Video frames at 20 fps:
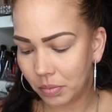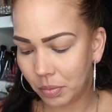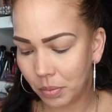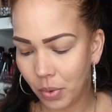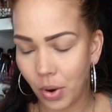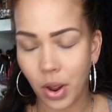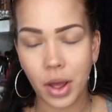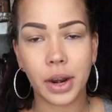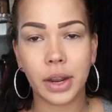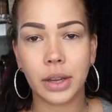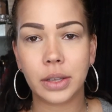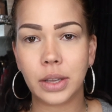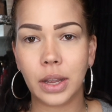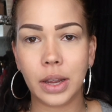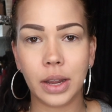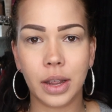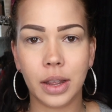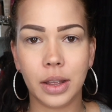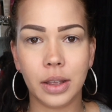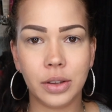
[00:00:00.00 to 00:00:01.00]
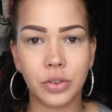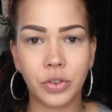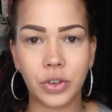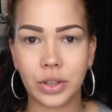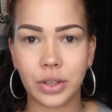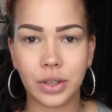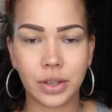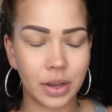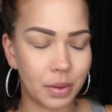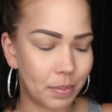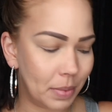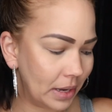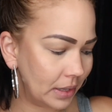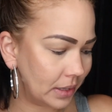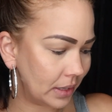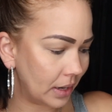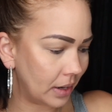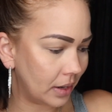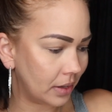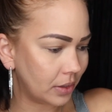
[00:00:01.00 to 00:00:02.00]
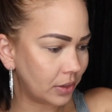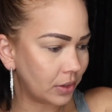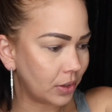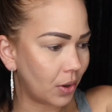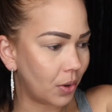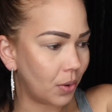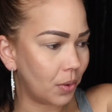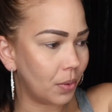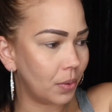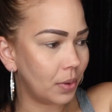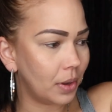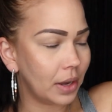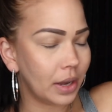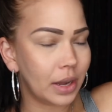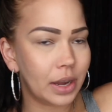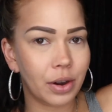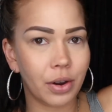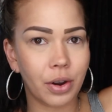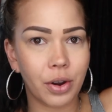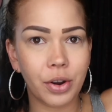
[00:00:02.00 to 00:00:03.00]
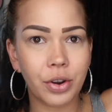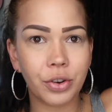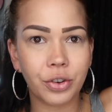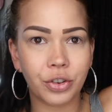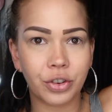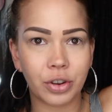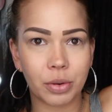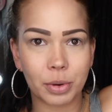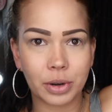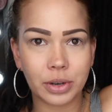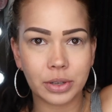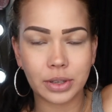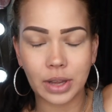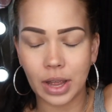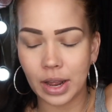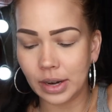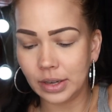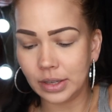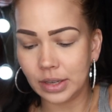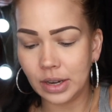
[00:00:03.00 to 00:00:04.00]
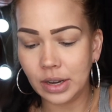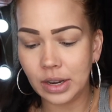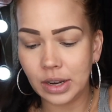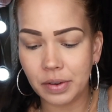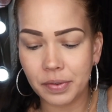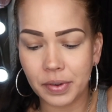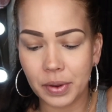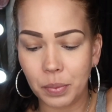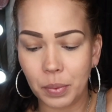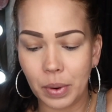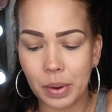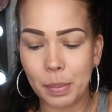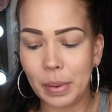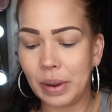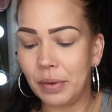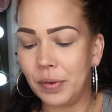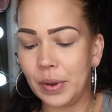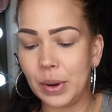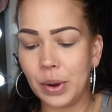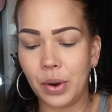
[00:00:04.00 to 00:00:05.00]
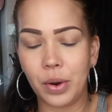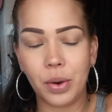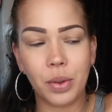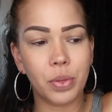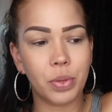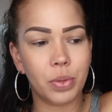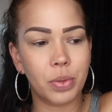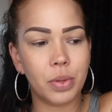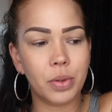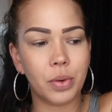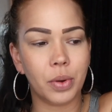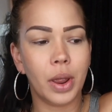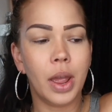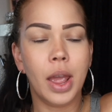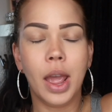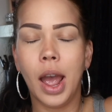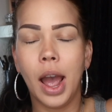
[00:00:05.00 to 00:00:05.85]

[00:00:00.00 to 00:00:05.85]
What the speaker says: products, like just amazing. So here are her shimmers, and I didn't even run my finger through.